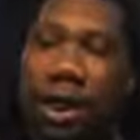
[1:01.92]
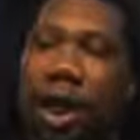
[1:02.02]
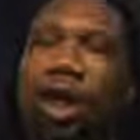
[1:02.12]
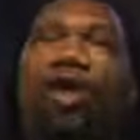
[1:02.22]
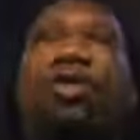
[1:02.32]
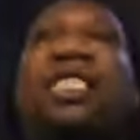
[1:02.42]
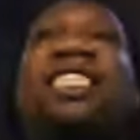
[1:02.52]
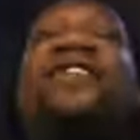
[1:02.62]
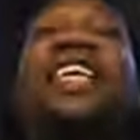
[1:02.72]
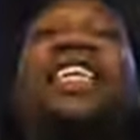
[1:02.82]
it's a new
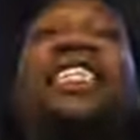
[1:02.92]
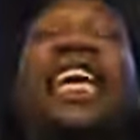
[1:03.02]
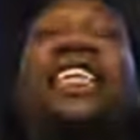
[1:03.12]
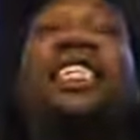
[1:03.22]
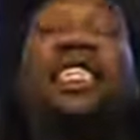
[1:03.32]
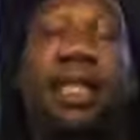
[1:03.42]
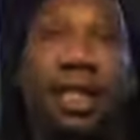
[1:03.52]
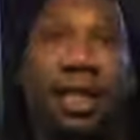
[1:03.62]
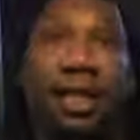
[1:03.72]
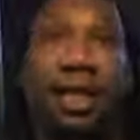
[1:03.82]
civilization.
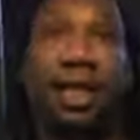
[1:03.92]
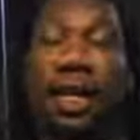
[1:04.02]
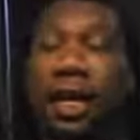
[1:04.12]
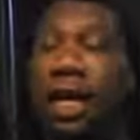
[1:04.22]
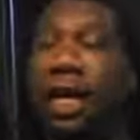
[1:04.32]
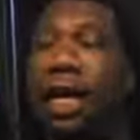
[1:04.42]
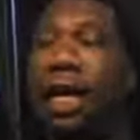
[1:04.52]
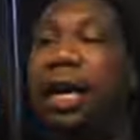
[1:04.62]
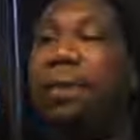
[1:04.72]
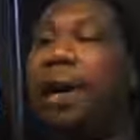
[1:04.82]
Okay.
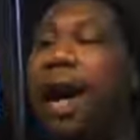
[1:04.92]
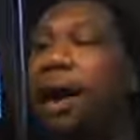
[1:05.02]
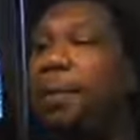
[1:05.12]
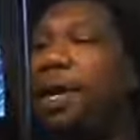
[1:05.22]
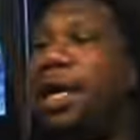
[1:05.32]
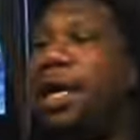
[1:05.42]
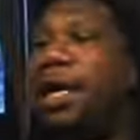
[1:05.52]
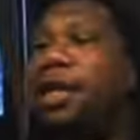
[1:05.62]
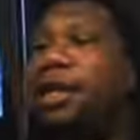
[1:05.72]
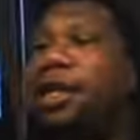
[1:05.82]
Hip hop
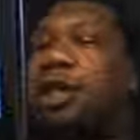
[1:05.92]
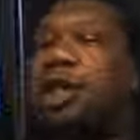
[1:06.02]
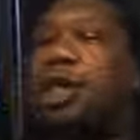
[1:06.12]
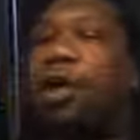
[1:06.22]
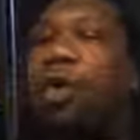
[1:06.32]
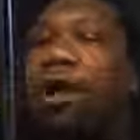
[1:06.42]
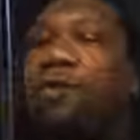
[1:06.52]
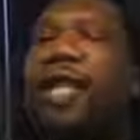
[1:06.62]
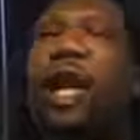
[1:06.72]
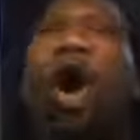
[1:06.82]
is one
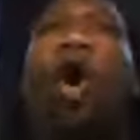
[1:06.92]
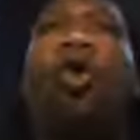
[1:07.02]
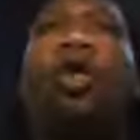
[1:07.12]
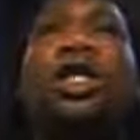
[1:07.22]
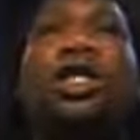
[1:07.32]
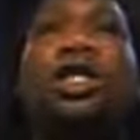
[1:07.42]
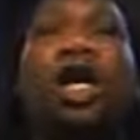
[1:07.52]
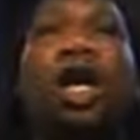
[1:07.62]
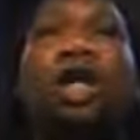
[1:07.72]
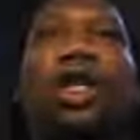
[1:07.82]
of the oldest
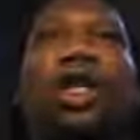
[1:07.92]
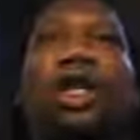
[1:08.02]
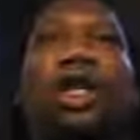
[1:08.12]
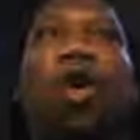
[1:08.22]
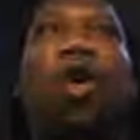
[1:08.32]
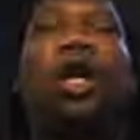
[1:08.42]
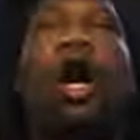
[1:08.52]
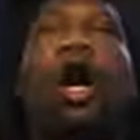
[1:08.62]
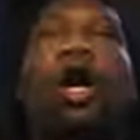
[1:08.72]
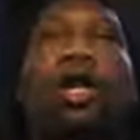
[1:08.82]
cultures on
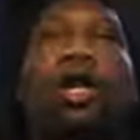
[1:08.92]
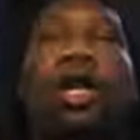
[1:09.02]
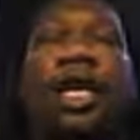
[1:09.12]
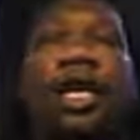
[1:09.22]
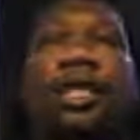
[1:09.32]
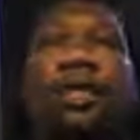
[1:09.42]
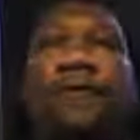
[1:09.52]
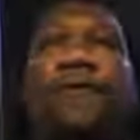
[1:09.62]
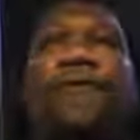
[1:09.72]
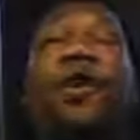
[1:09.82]
earth. It is the
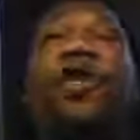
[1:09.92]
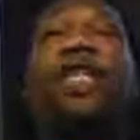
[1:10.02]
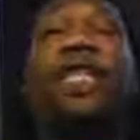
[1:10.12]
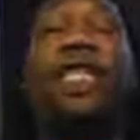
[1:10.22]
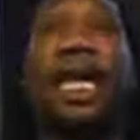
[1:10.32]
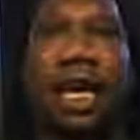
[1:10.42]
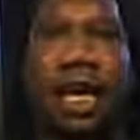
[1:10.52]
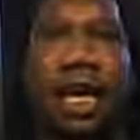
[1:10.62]
first thing